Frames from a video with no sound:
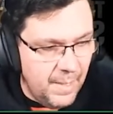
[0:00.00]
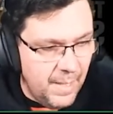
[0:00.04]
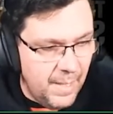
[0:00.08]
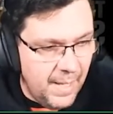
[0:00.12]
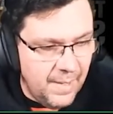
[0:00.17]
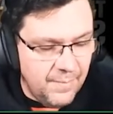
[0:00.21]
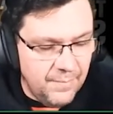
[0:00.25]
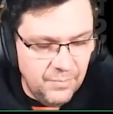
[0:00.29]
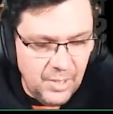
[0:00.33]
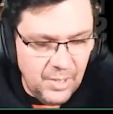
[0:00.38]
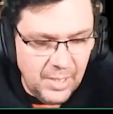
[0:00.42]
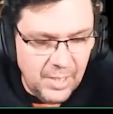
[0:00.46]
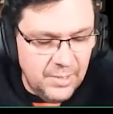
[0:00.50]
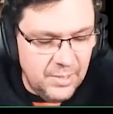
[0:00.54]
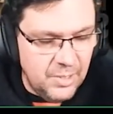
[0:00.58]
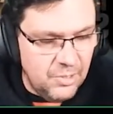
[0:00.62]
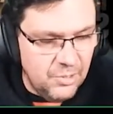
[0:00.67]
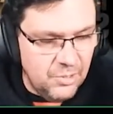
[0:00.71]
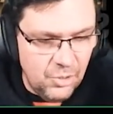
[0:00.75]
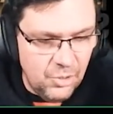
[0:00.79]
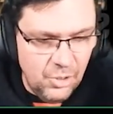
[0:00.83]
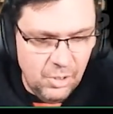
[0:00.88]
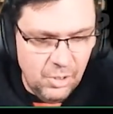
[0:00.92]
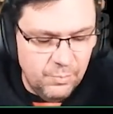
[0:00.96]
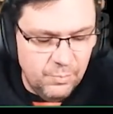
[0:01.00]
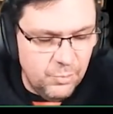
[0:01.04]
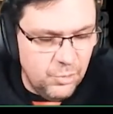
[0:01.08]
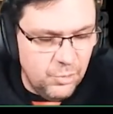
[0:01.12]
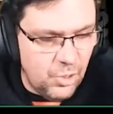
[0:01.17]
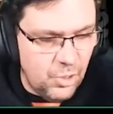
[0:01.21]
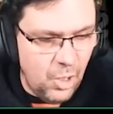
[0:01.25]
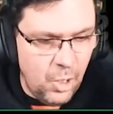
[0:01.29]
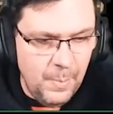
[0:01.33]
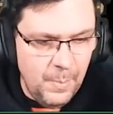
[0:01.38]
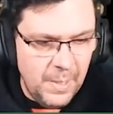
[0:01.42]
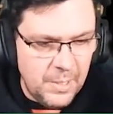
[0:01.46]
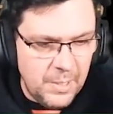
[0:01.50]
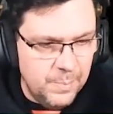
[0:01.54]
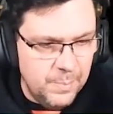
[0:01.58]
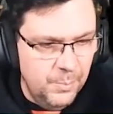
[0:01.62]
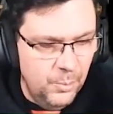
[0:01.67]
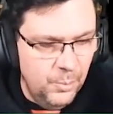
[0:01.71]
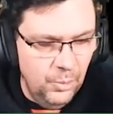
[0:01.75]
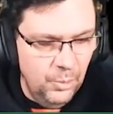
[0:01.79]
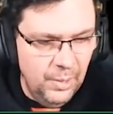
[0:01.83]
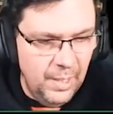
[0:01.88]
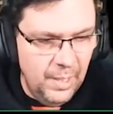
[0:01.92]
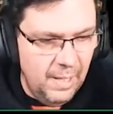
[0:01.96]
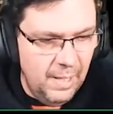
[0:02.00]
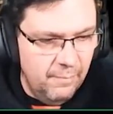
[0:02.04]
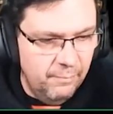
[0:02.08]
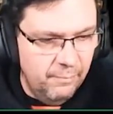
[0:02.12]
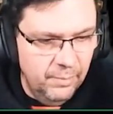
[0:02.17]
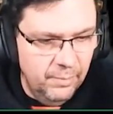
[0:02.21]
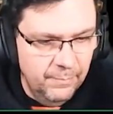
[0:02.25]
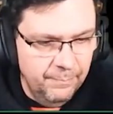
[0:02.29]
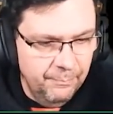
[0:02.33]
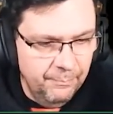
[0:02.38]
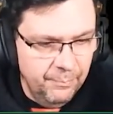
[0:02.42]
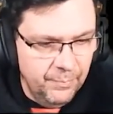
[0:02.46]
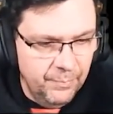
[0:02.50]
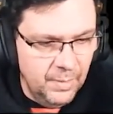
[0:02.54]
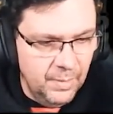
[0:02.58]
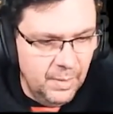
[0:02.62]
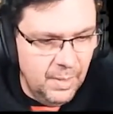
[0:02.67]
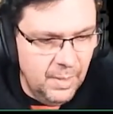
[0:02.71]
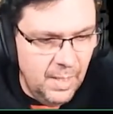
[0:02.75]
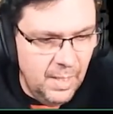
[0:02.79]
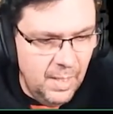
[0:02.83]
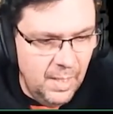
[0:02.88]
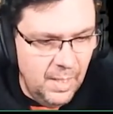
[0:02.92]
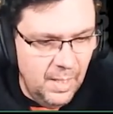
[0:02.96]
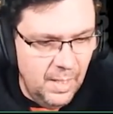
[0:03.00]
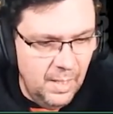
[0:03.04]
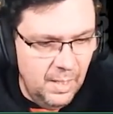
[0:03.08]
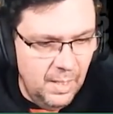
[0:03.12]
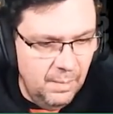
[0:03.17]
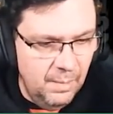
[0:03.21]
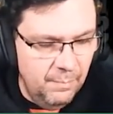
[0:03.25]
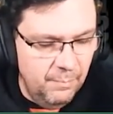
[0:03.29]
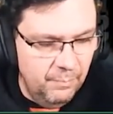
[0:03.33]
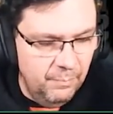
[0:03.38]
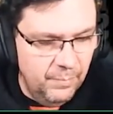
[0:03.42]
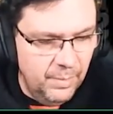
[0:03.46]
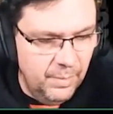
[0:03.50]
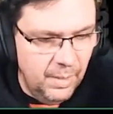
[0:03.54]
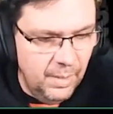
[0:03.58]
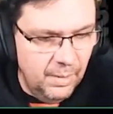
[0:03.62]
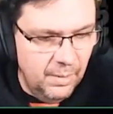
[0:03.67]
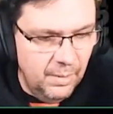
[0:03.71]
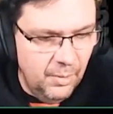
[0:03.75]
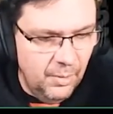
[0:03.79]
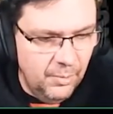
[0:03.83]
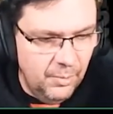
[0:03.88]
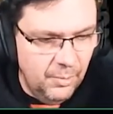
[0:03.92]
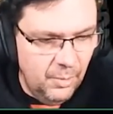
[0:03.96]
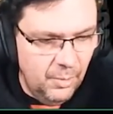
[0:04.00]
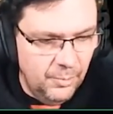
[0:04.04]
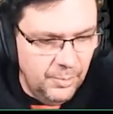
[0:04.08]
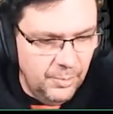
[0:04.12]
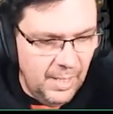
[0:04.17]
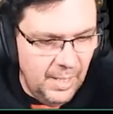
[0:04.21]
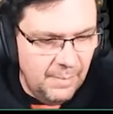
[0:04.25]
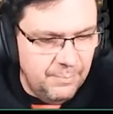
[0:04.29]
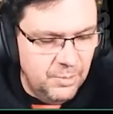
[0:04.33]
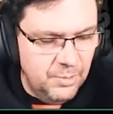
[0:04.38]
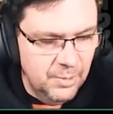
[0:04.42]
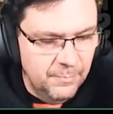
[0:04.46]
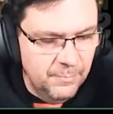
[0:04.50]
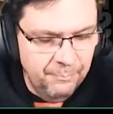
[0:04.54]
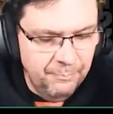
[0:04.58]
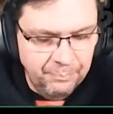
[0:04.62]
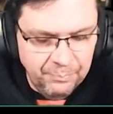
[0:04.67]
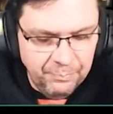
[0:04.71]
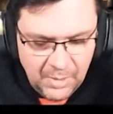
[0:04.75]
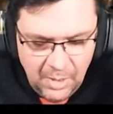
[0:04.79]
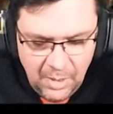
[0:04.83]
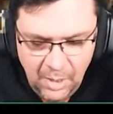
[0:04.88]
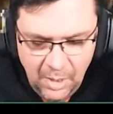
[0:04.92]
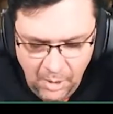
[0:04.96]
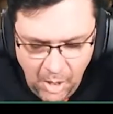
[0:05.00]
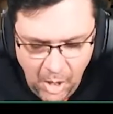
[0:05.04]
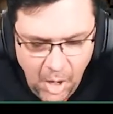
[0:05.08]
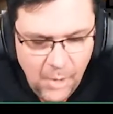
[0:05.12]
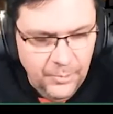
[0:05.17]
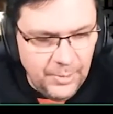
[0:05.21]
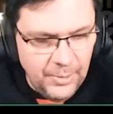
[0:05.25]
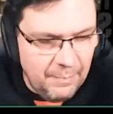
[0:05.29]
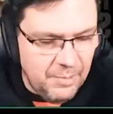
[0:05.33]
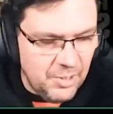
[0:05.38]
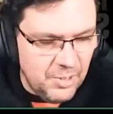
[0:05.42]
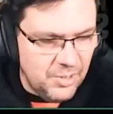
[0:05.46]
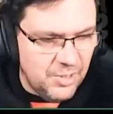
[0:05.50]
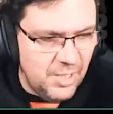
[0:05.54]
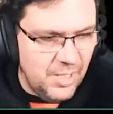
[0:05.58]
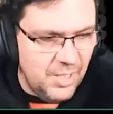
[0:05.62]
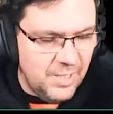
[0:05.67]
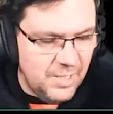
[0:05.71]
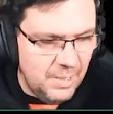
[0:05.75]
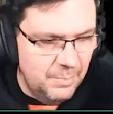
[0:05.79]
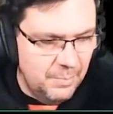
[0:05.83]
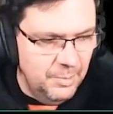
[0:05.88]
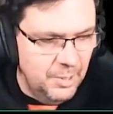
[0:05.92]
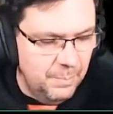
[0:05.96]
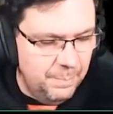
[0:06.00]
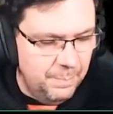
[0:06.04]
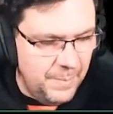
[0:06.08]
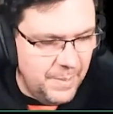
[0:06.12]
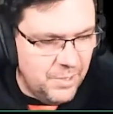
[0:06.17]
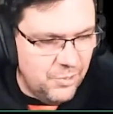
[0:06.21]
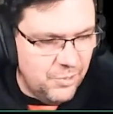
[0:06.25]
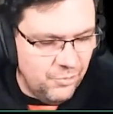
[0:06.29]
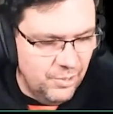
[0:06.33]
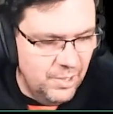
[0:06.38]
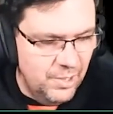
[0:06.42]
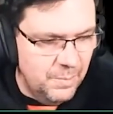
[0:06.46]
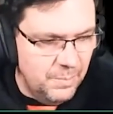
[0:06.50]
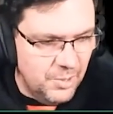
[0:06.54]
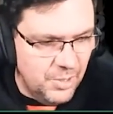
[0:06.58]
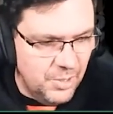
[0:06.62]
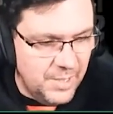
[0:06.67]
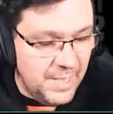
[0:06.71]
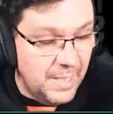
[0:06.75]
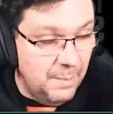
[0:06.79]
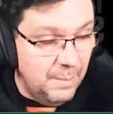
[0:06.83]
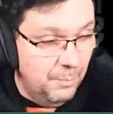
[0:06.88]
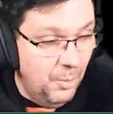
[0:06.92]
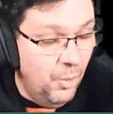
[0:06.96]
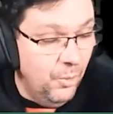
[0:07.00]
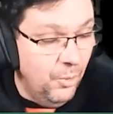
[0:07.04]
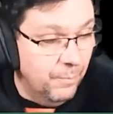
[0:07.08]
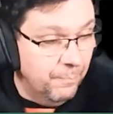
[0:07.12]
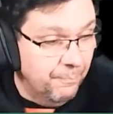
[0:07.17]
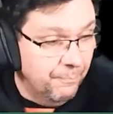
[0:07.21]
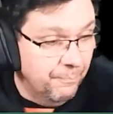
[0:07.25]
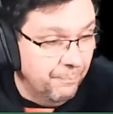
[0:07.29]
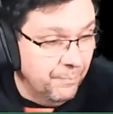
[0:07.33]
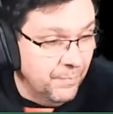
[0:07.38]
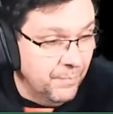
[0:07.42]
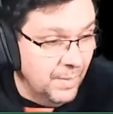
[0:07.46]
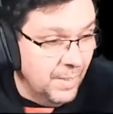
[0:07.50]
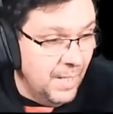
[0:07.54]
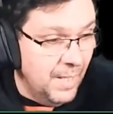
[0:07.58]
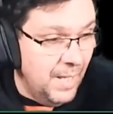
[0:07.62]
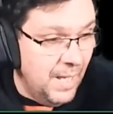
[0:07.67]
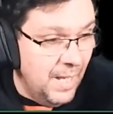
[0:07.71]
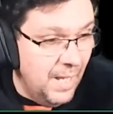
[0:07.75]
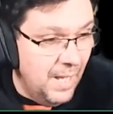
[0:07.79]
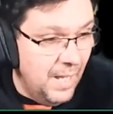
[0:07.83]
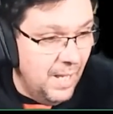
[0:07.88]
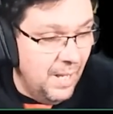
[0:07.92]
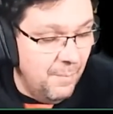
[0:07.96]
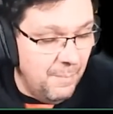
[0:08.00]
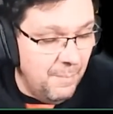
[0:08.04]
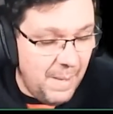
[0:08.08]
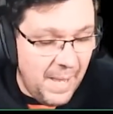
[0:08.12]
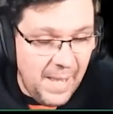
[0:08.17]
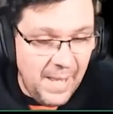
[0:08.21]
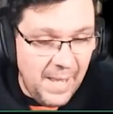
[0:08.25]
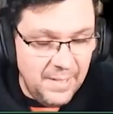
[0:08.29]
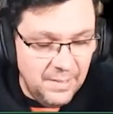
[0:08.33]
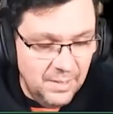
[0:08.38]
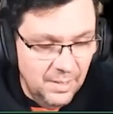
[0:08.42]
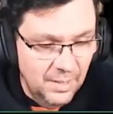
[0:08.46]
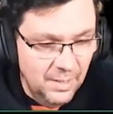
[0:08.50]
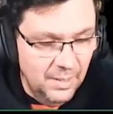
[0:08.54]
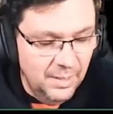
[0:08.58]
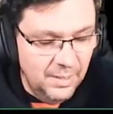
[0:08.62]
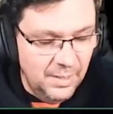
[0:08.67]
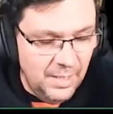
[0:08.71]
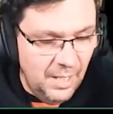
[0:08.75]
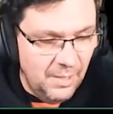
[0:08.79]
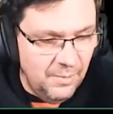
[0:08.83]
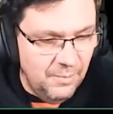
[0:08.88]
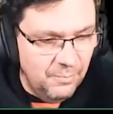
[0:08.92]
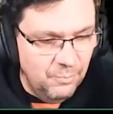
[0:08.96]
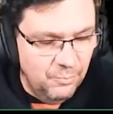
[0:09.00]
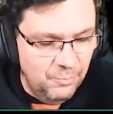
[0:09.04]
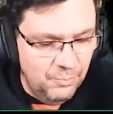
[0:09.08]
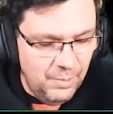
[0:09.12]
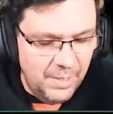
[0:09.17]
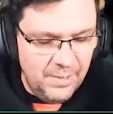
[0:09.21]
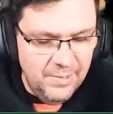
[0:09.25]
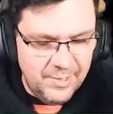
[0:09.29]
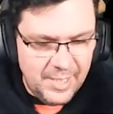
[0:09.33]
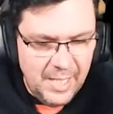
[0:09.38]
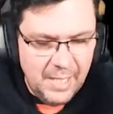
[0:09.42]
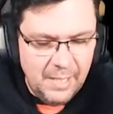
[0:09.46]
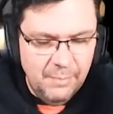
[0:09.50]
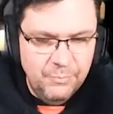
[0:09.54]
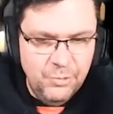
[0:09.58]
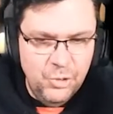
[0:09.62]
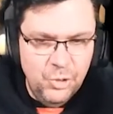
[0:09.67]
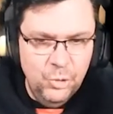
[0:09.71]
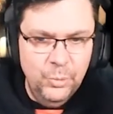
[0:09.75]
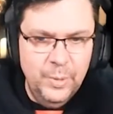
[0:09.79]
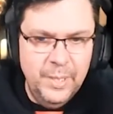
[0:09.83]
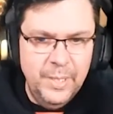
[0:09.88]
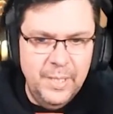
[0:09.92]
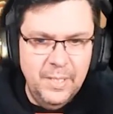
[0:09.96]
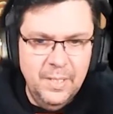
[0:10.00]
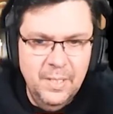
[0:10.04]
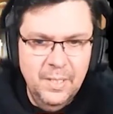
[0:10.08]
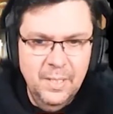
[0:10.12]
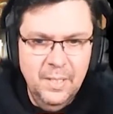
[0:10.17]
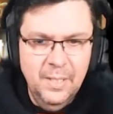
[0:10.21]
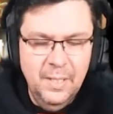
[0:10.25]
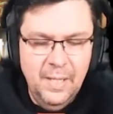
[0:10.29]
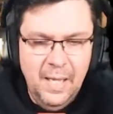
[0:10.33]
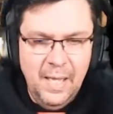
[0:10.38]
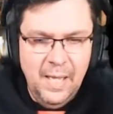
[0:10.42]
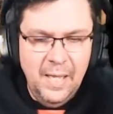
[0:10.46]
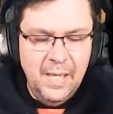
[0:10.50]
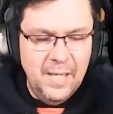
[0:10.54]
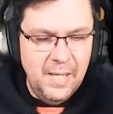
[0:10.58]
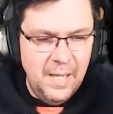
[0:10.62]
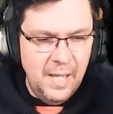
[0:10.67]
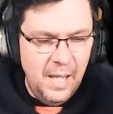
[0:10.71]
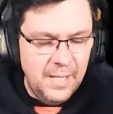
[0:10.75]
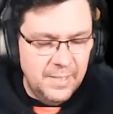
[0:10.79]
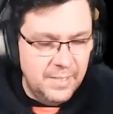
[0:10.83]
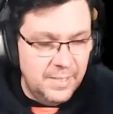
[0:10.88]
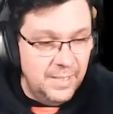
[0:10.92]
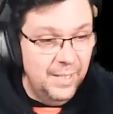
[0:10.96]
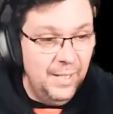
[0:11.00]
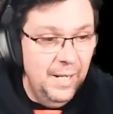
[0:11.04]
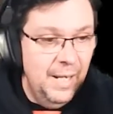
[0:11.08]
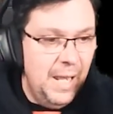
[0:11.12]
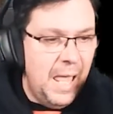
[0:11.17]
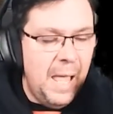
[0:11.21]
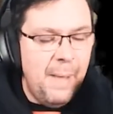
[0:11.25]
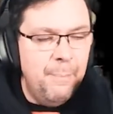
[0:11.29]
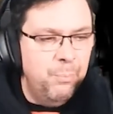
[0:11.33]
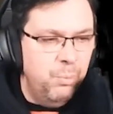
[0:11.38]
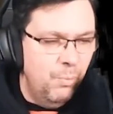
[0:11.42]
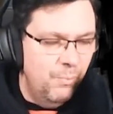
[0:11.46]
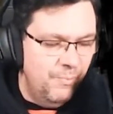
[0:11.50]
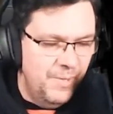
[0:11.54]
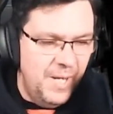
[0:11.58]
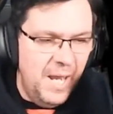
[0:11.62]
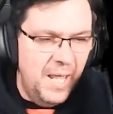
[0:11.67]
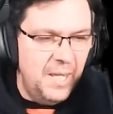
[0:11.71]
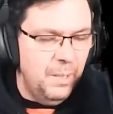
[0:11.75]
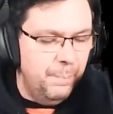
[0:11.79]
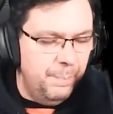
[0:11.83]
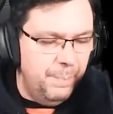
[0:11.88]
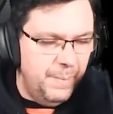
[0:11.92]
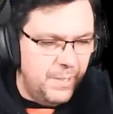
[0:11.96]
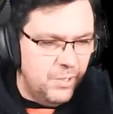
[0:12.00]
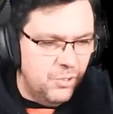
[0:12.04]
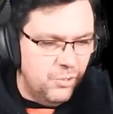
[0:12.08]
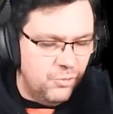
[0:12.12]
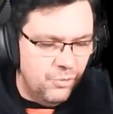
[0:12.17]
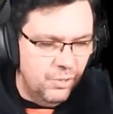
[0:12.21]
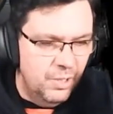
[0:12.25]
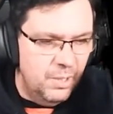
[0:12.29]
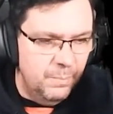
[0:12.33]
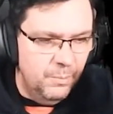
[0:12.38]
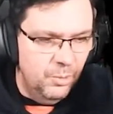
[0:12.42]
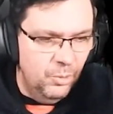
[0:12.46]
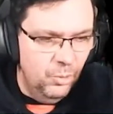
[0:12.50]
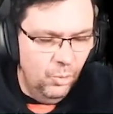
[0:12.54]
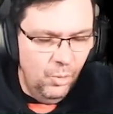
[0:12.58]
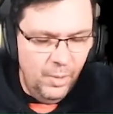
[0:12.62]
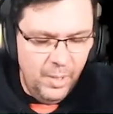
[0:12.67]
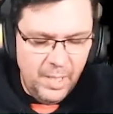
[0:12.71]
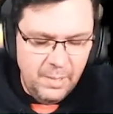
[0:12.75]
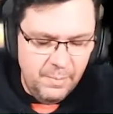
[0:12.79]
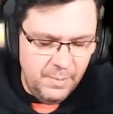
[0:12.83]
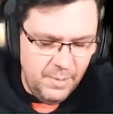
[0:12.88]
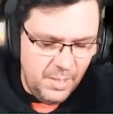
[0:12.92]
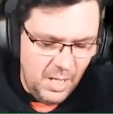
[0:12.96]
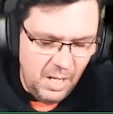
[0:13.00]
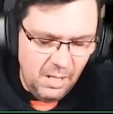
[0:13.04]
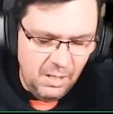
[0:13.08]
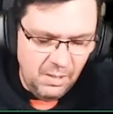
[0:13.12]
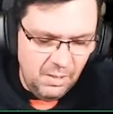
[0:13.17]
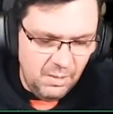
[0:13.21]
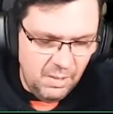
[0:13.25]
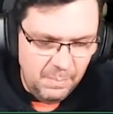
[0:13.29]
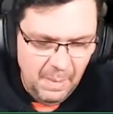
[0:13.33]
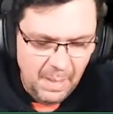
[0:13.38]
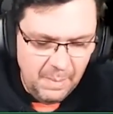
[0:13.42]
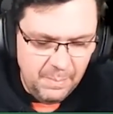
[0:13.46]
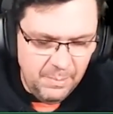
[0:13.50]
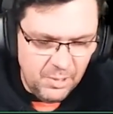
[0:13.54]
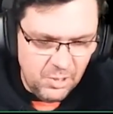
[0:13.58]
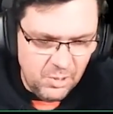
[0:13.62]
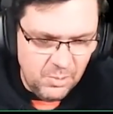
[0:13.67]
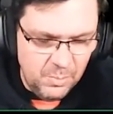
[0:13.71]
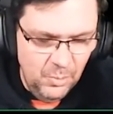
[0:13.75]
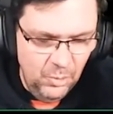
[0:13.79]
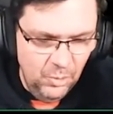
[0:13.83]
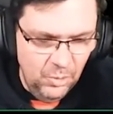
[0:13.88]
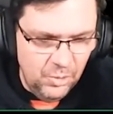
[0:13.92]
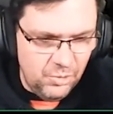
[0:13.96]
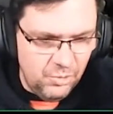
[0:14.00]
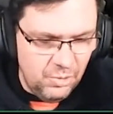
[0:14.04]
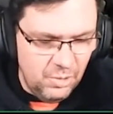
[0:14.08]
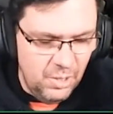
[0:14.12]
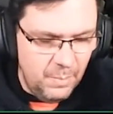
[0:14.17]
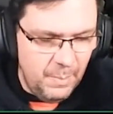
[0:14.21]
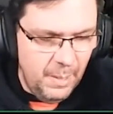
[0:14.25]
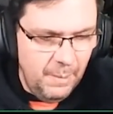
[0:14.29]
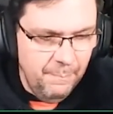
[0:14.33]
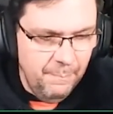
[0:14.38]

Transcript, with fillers: and they deserve so much more love. Um, yeah, I, would love, I, would love to see some of the big streamers get them on, um, and you know, instead of doing a, a collab with another big streamer or even you know, maybe a smaller streamer.